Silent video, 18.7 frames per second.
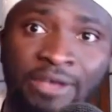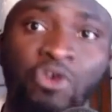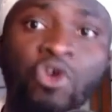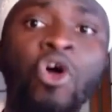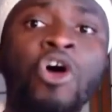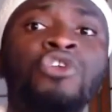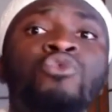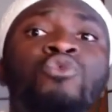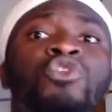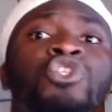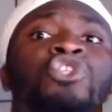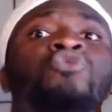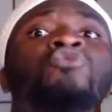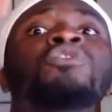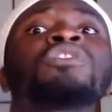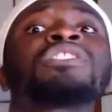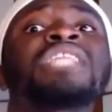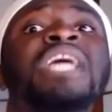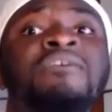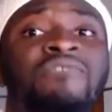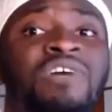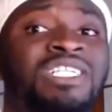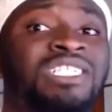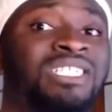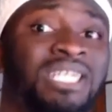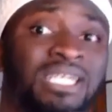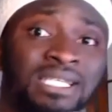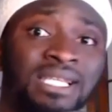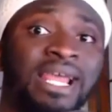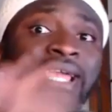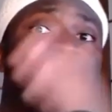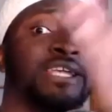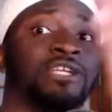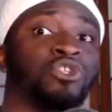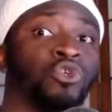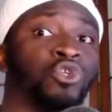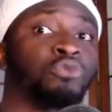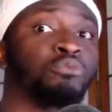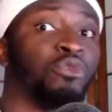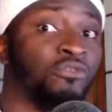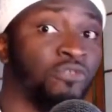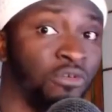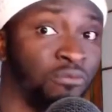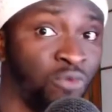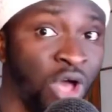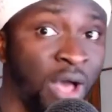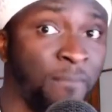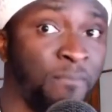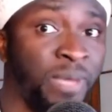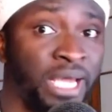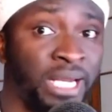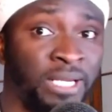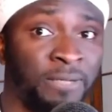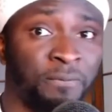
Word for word: God will choose servant, just like he chose Prophet Muhammad